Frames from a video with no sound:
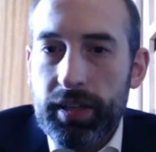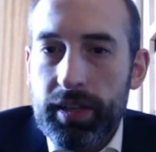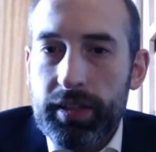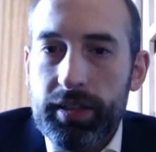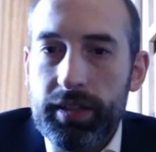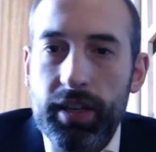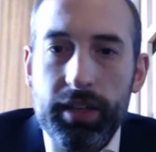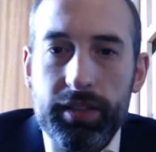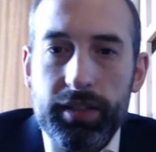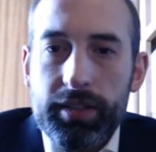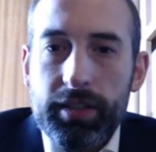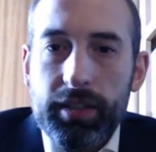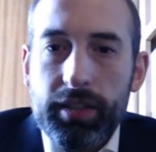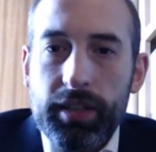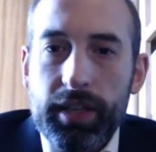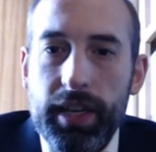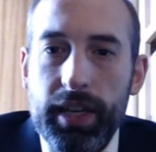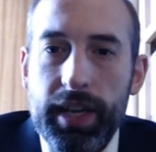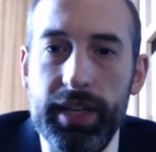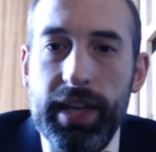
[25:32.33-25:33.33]
That
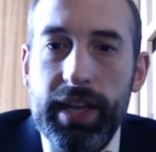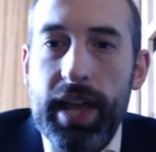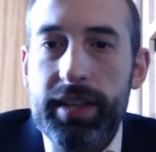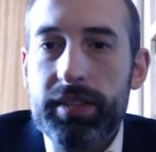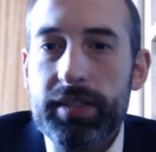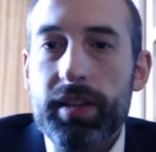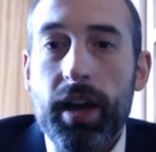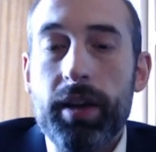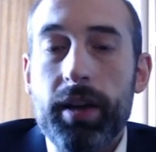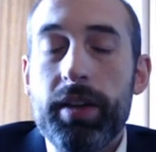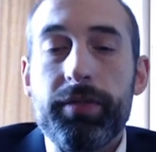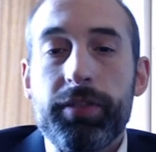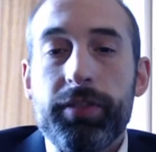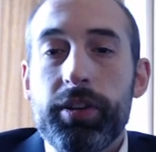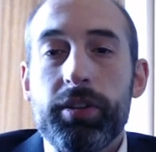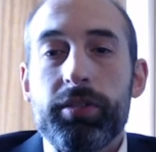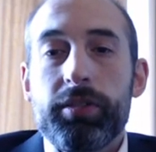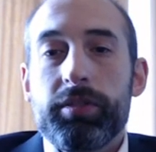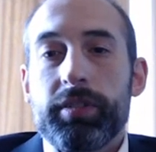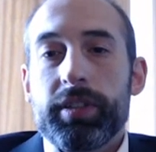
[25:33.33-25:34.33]
it ends up, if
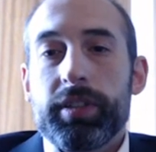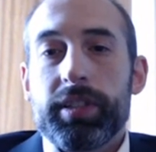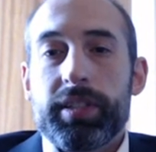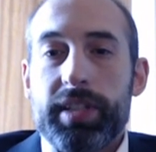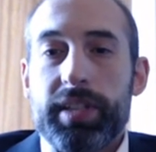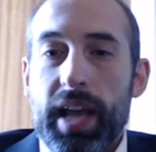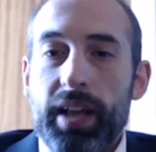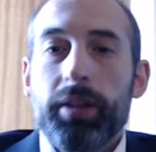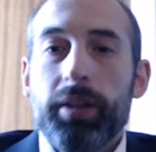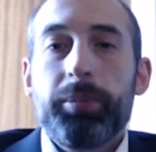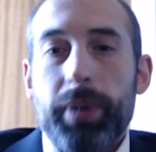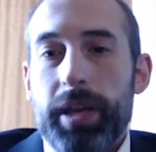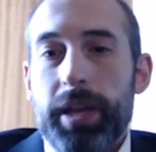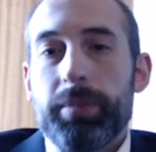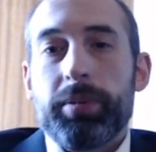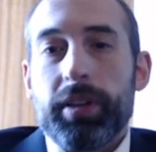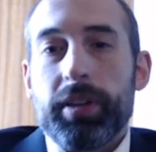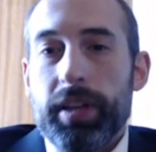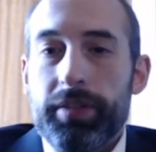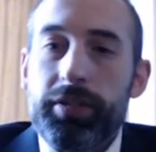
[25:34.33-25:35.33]
you tell
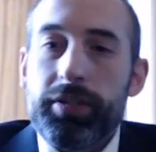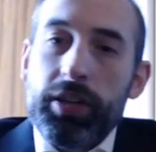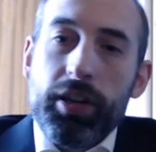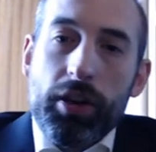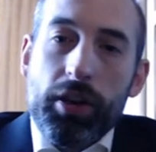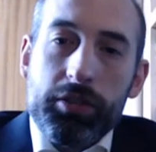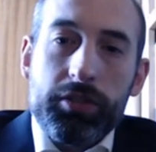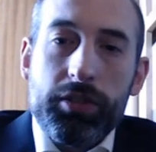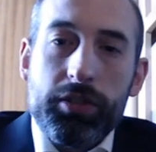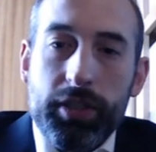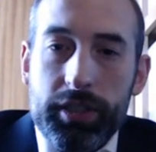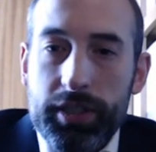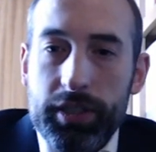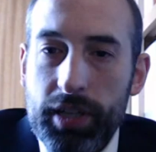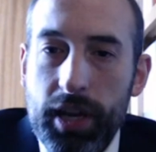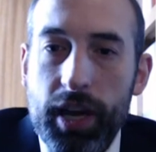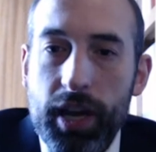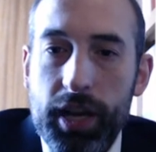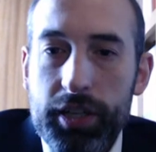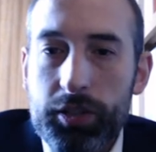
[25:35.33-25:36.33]
people, if you go to a
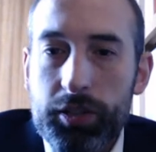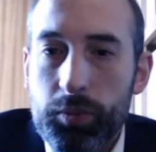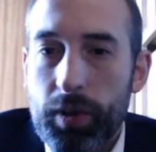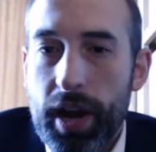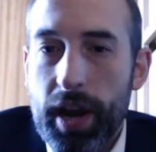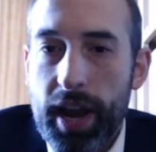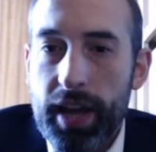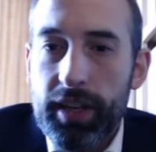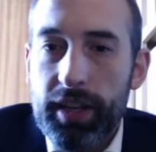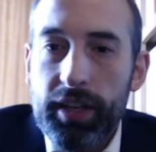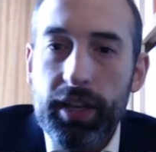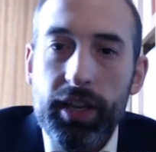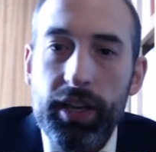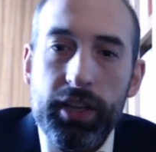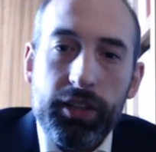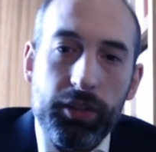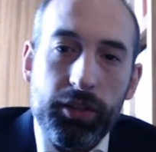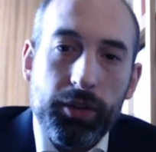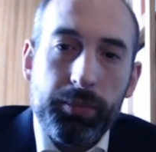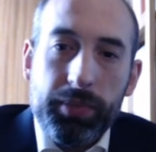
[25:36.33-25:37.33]
church where
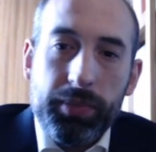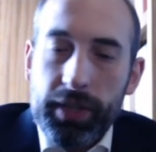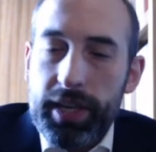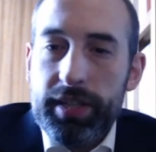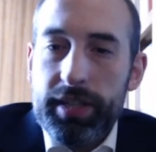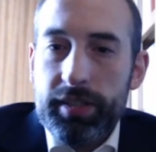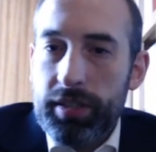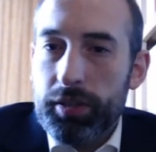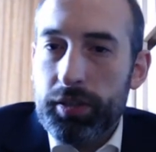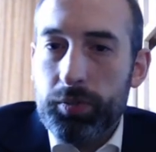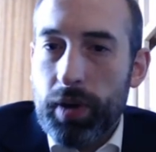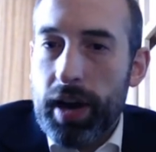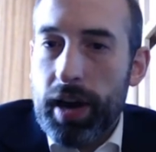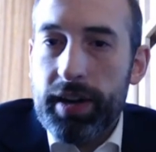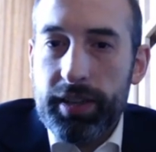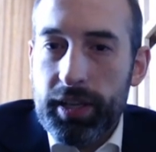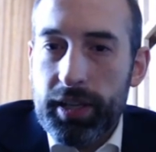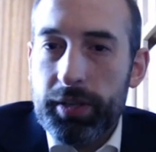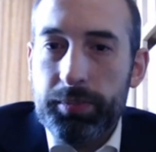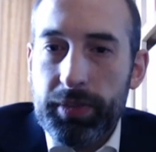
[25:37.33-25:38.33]
your priest is wearing
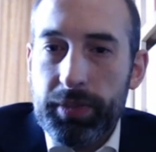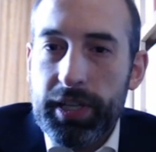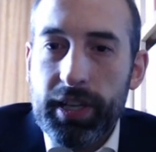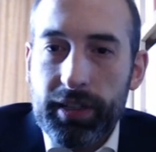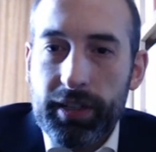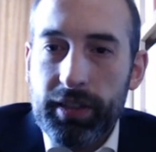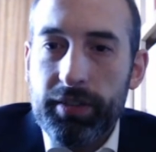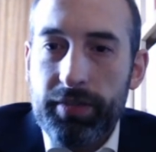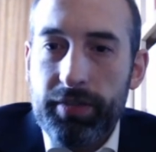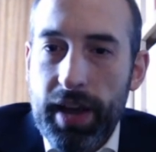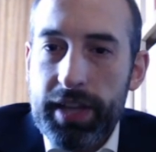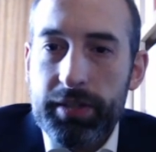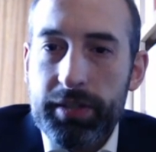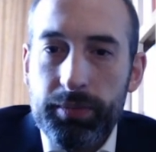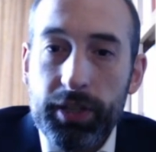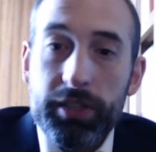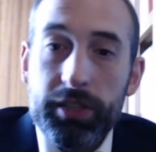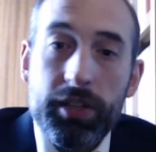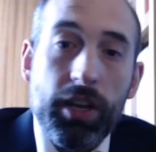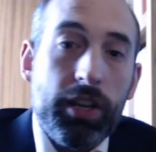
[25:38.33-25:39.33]
these particular
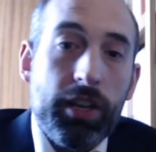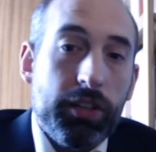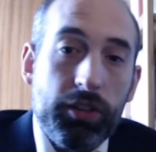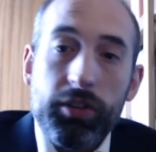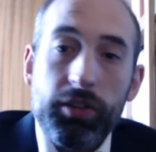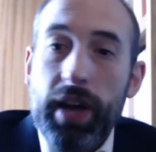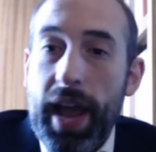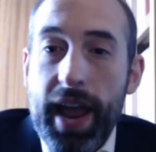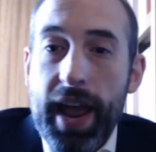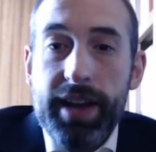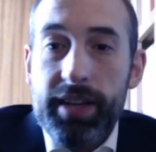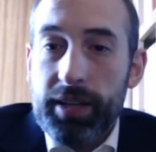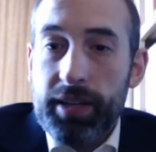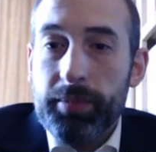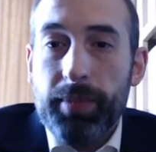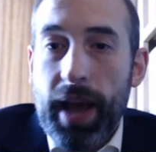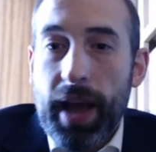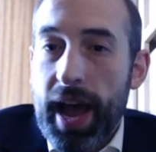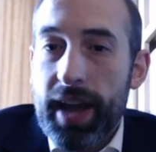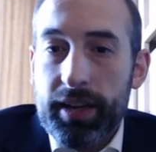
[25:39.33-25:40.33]
vestments, you're heading
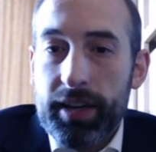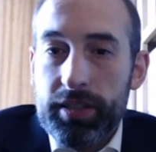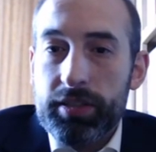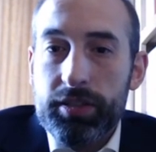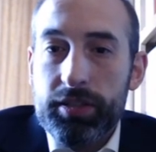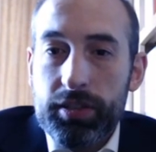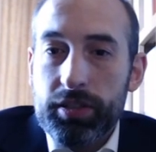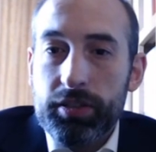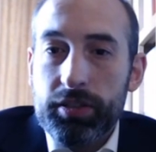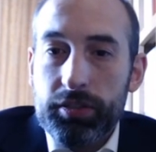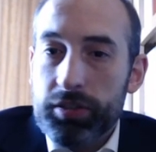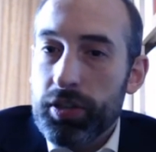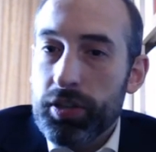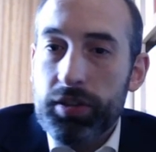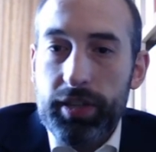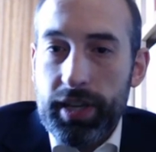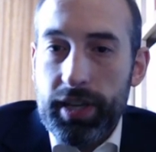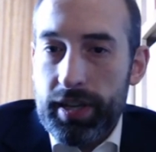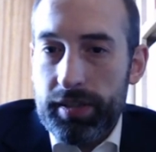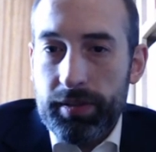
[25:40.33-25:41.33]
back to
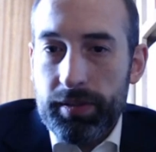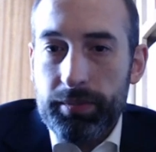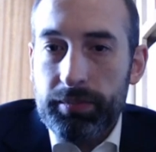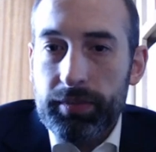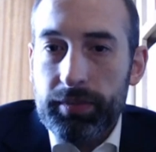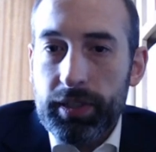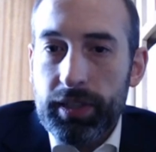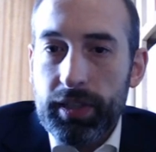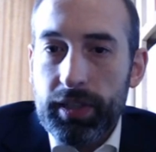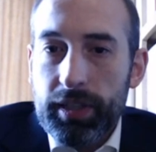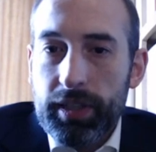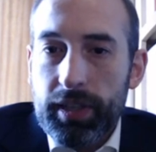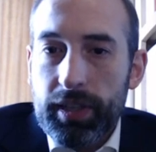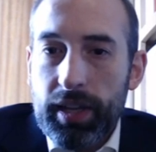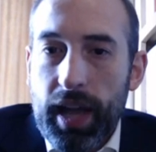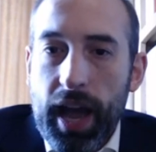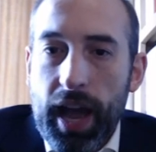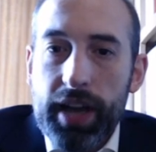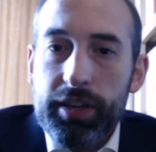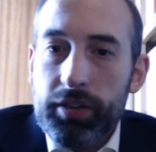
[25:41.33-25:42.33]
Judaism
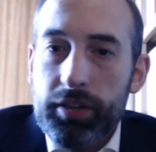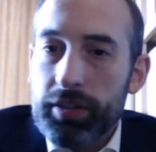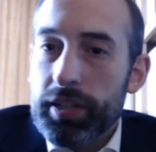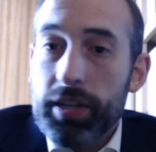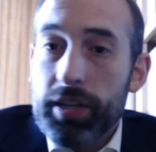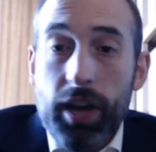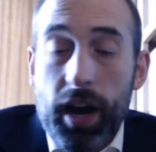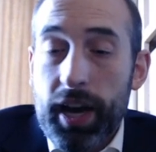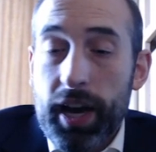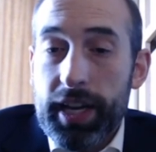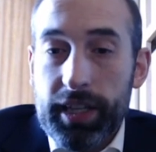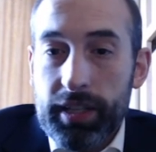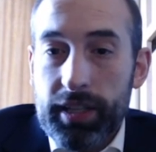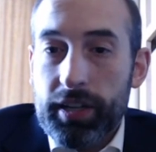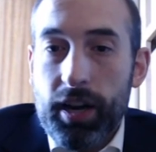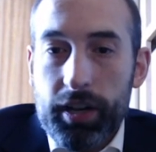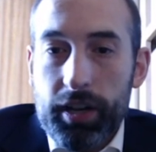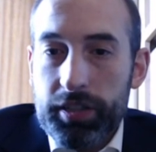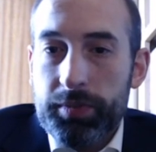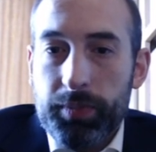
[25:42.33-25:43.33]
and you're denying the
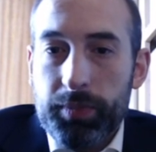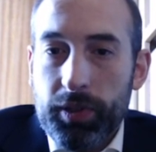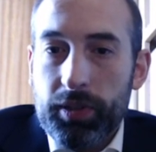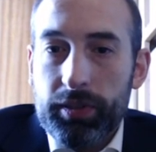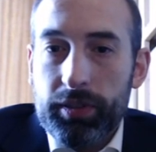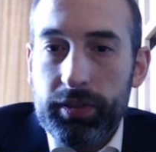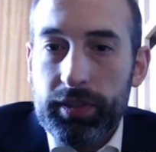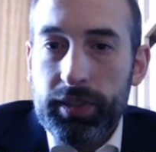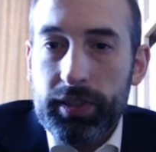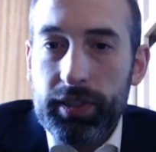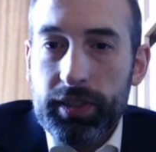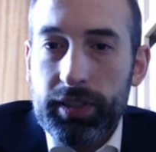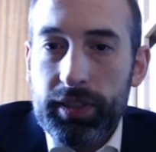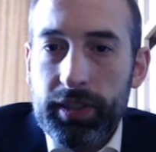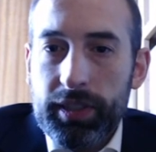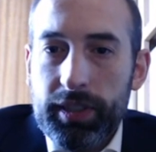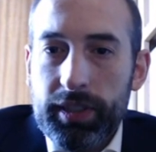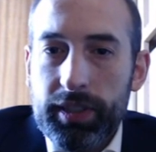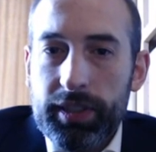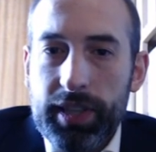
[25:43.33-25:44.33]
gospel,
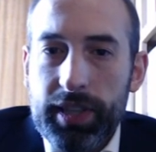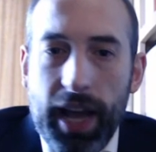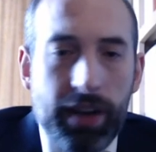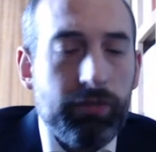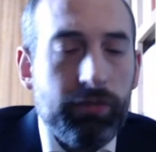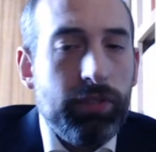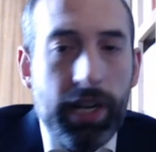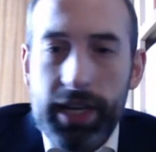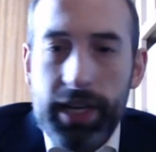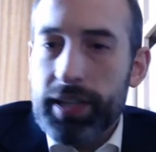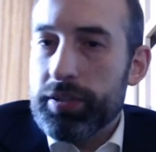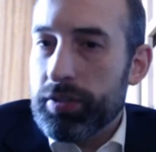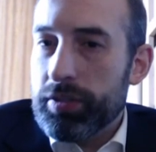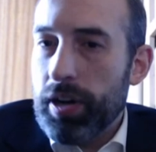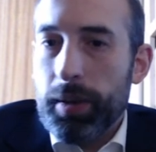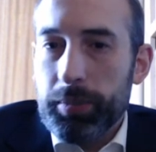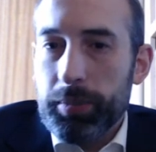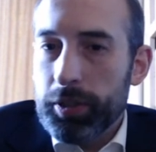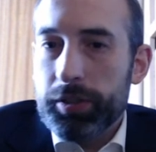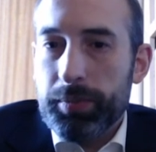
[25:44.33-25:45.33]
that really
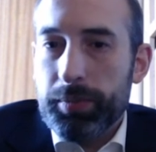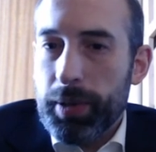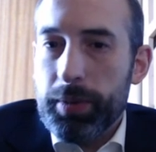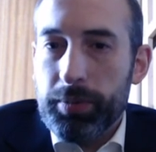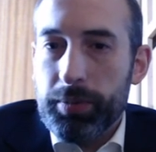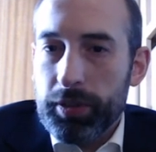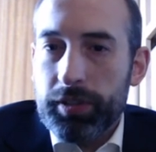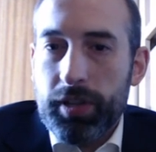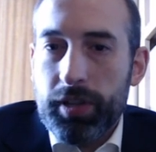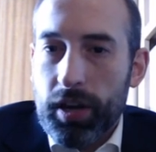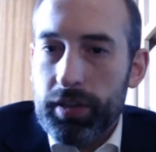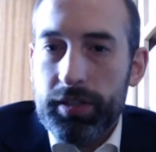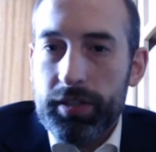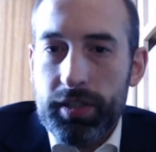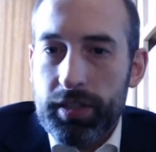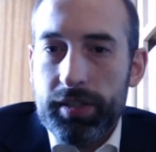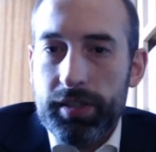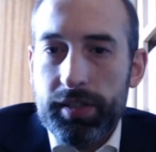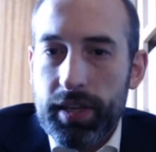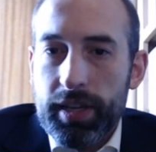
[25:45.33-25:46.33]
troubles people's
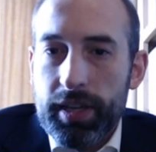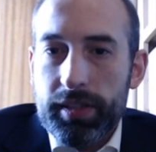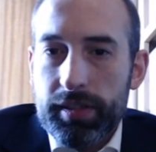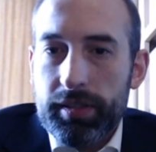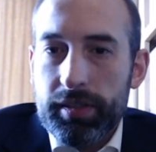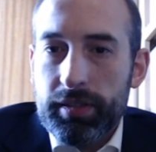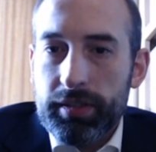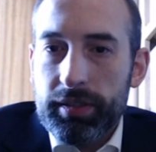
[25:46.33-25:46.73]
consciences.